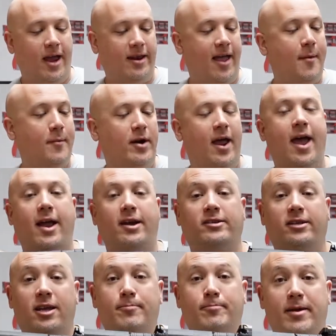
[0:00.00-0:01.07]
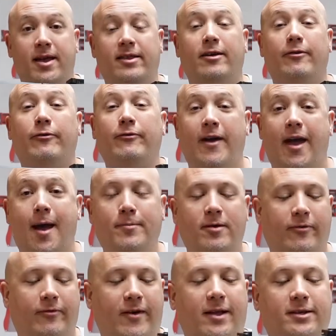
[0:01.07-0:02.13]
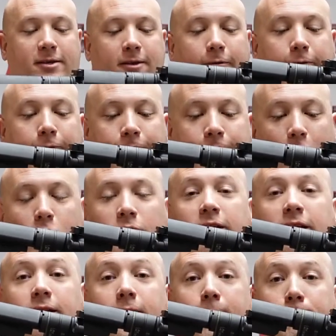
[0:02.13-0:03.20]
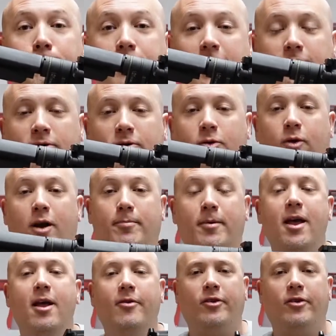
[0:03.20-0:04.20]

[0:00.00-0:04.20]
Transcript: and that would actually be the Fab Defense folding pistol grip.